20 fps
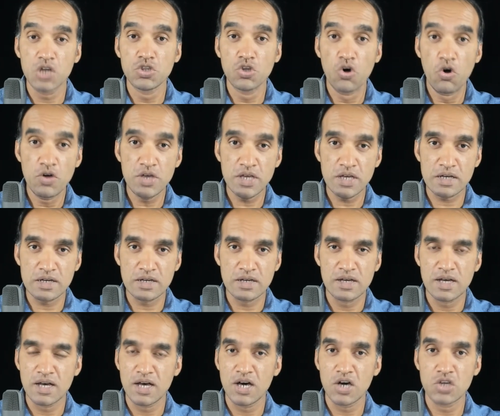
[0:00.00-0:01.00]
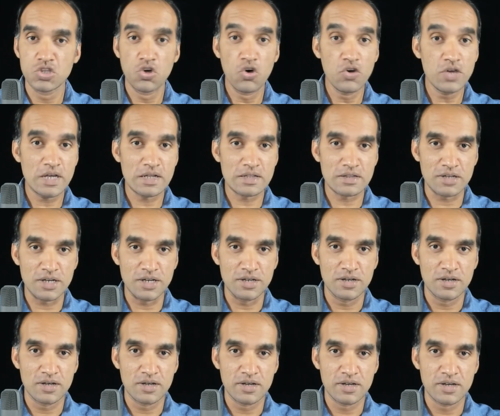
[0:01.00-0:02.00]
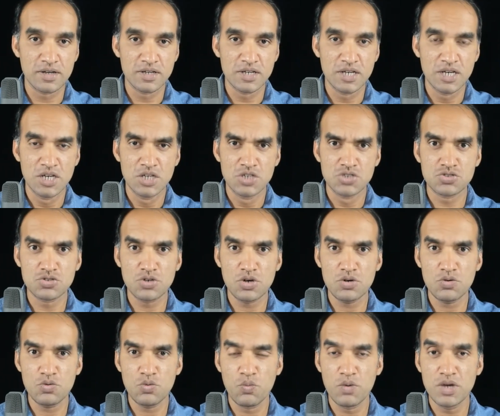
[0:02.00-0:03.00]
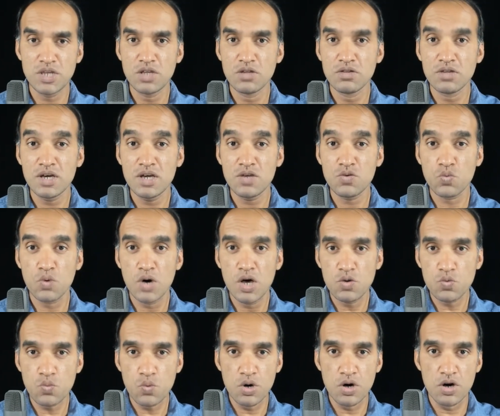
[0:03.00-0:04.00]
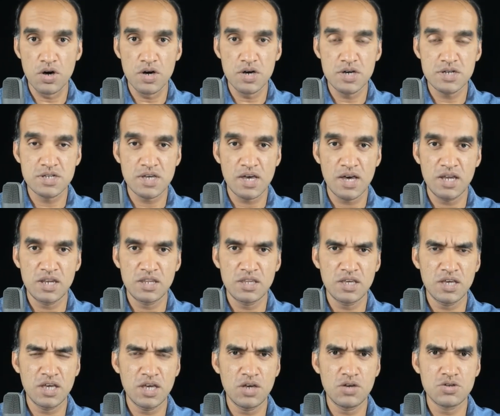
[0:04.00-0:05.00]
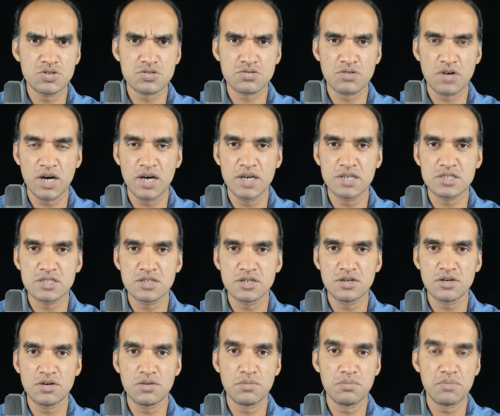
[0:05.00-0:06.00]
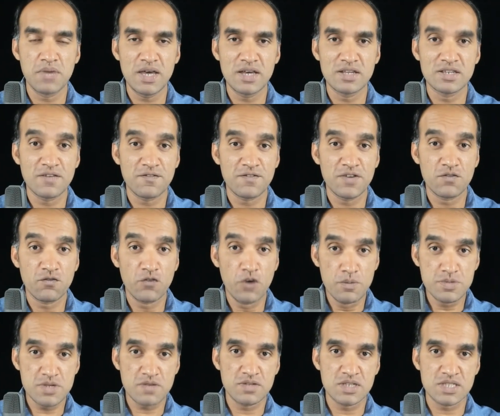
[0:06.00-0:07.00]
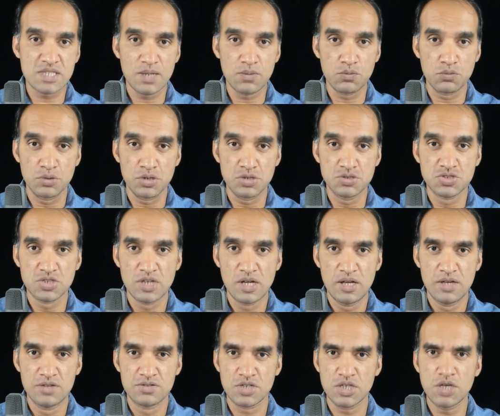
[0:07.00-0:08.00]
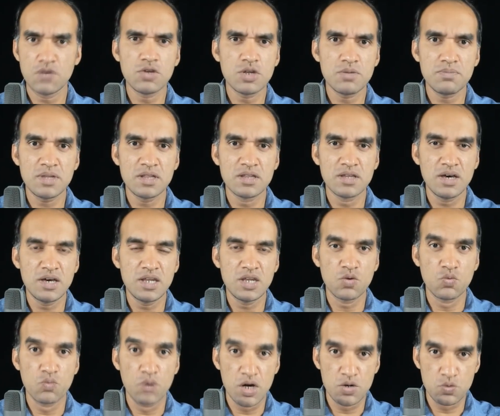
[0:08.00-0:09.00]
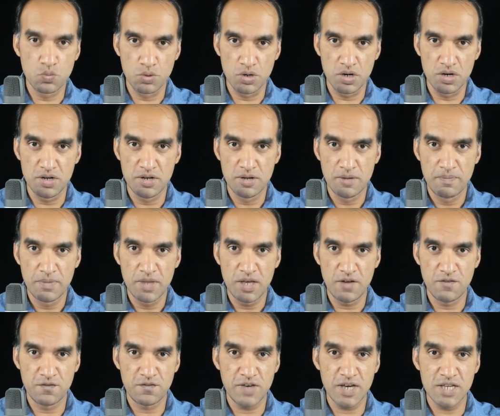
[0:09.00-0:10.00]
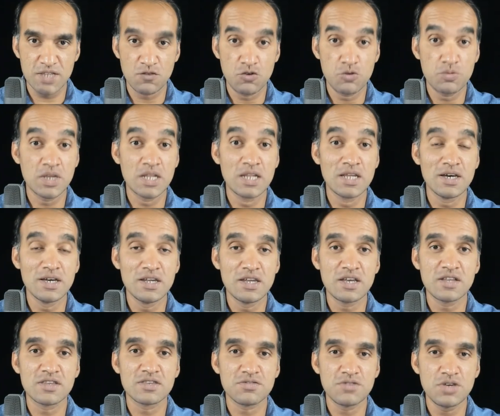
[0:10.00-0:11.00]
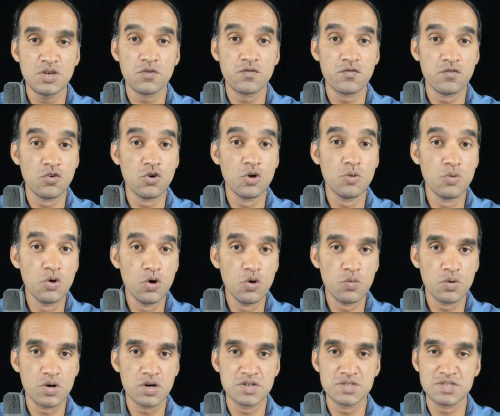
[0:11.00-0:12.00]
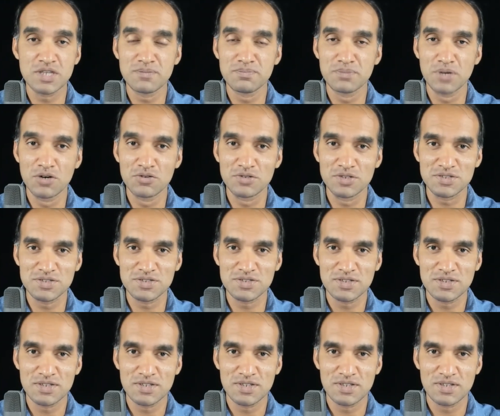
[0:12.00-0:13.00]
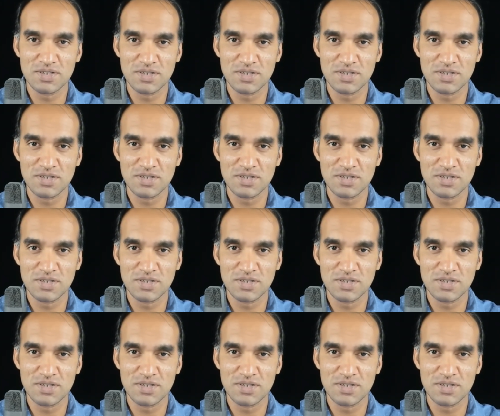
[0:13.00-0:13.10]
annoying, annoyingly. So when you learn one word and you try to make different forms of the same words, so you wouldn't be learning one word. In fact, you will be learning 3 or 4 more words in bonus.